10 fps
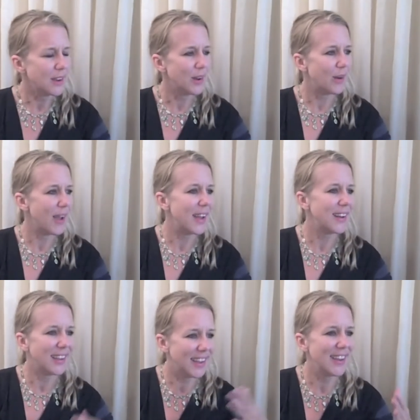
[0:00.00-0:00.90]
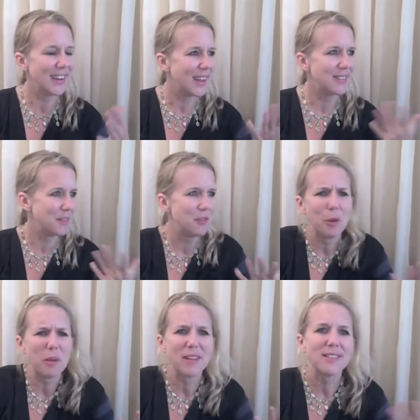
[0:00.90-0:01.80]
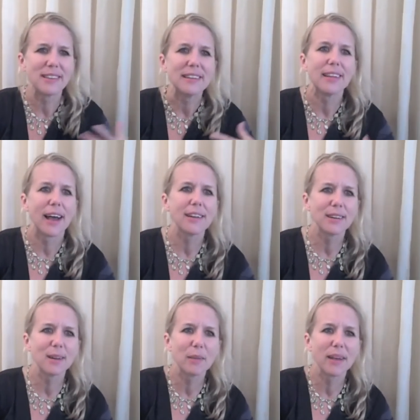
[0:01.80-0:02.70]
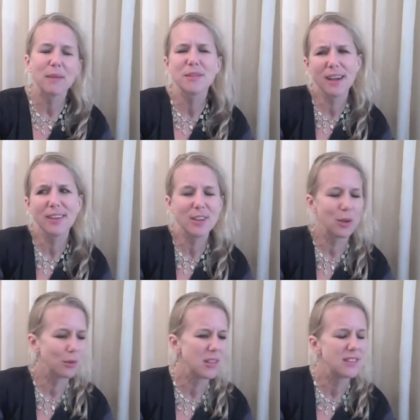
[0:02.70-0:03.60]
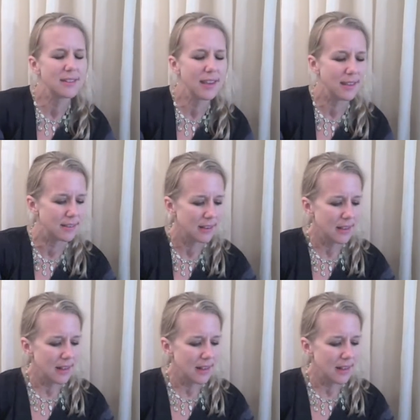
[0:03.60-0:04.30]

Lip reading: you know, and again, as if nobody had seen that. And I'm like, I'm telling you, it's intense.